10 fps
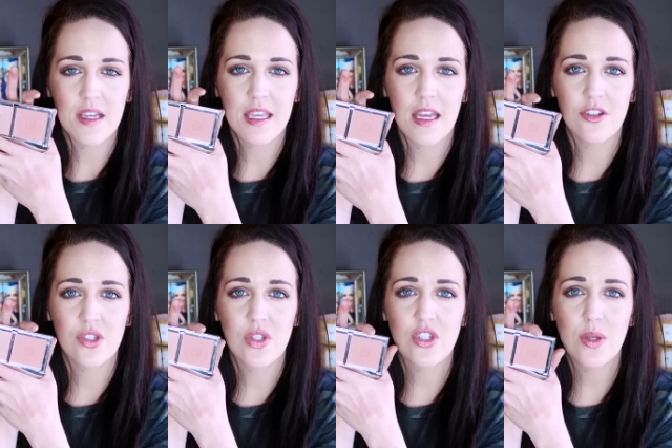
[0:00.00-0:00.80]
Again,
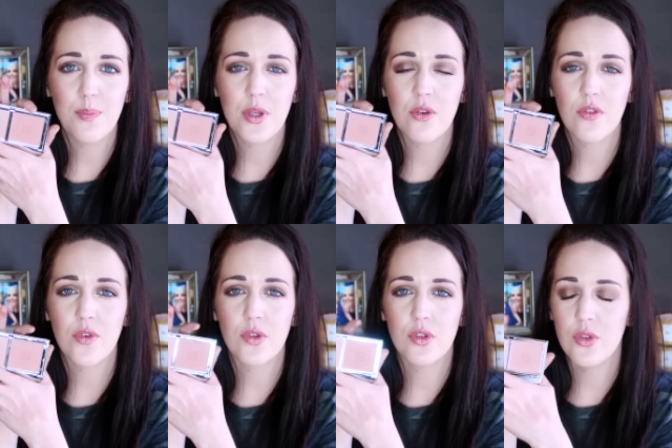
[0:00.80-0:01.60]
just such a
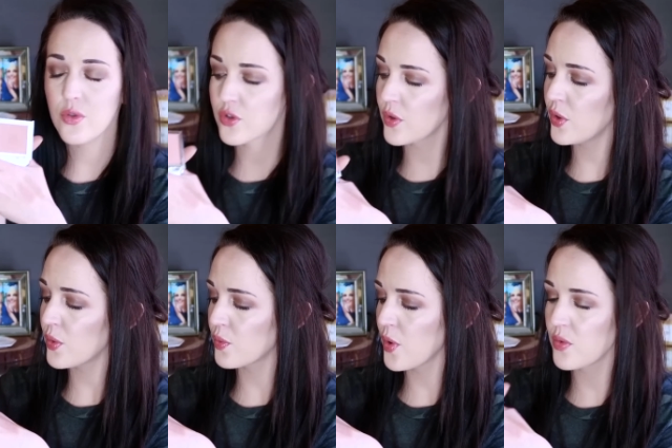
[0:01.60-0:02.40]
beautiful,
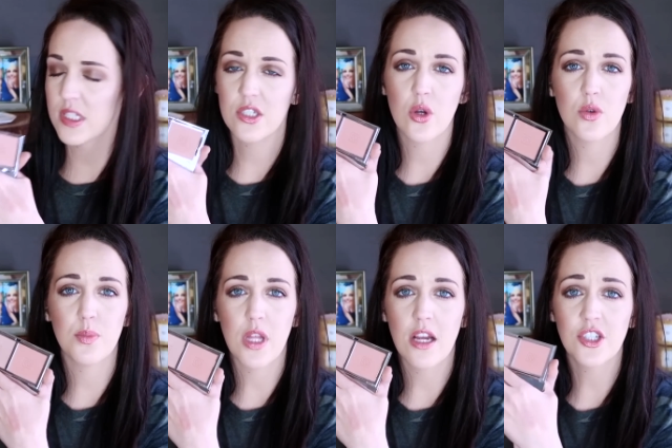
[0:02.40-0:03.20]
neutral, rosy
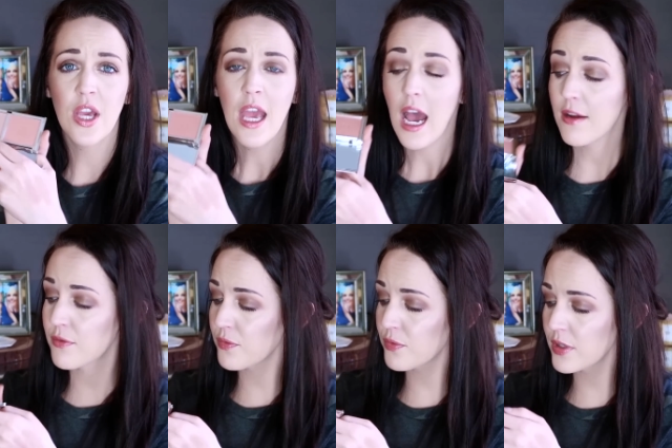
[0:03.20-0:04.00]
toned blush.
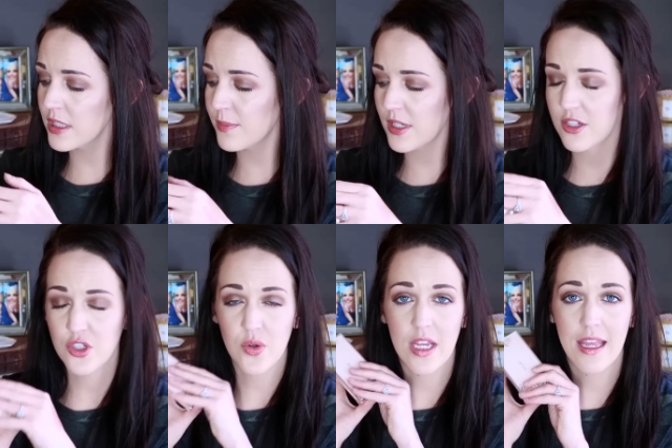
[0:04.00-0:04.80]
I've really been
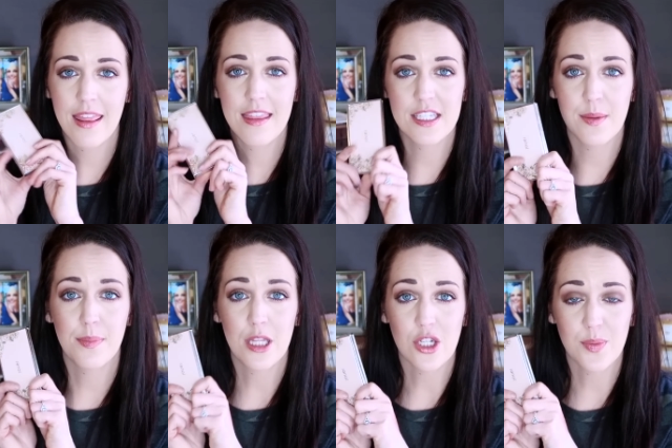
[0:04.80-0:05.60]
enjoying this
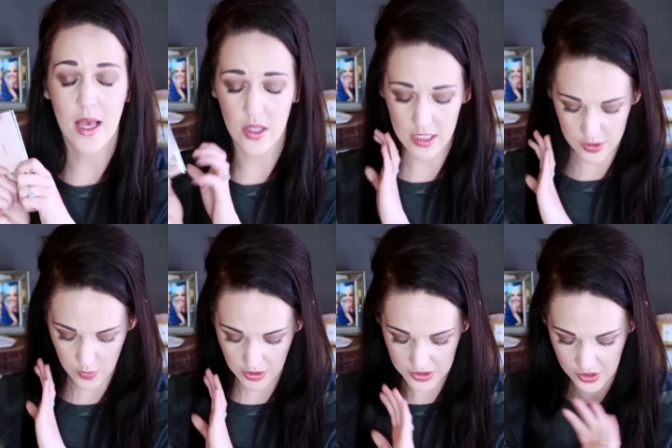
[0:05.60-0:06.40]
blush palette as
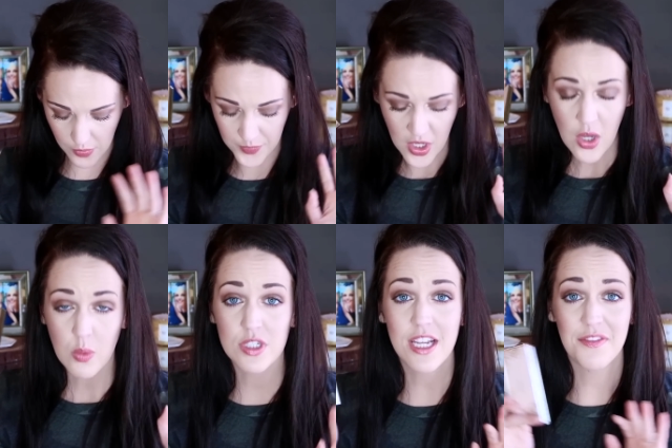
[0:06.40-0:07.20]
well. So
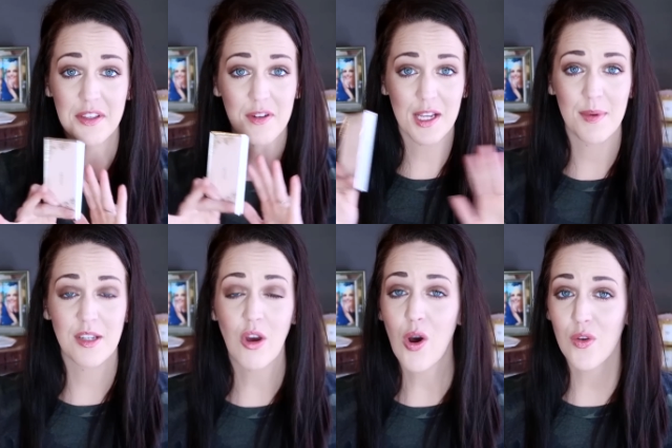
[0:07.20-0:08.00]
would definitely
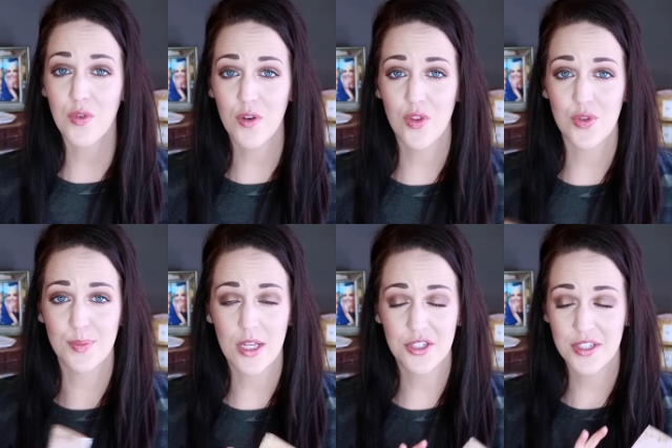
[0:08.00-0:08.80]
recommend all four of those
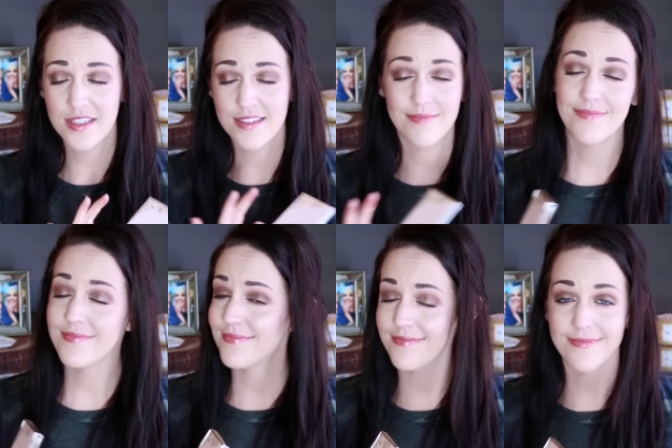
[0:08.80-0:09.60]
blushes.
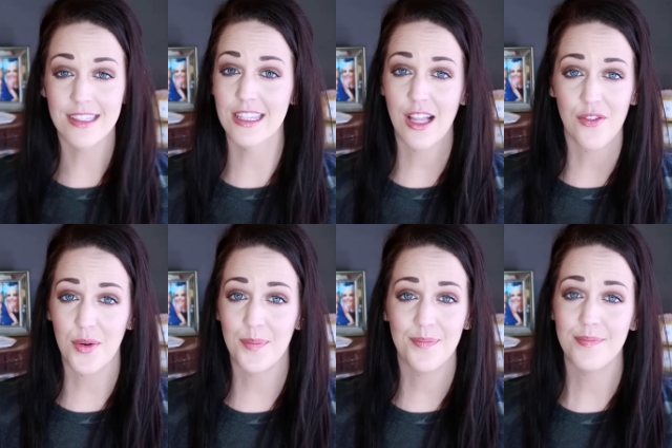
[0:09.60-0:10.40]
Love
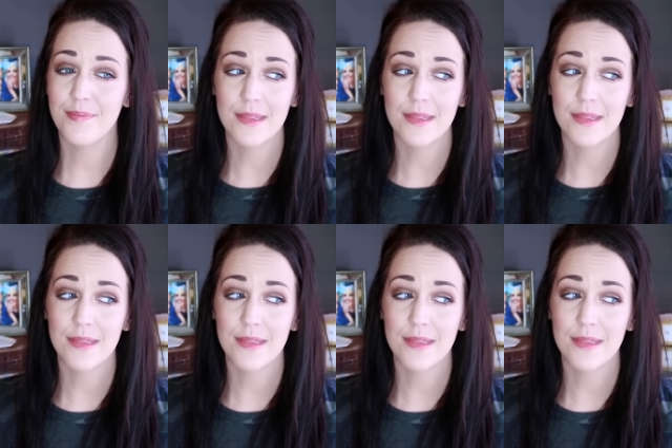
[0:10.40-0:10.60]
them.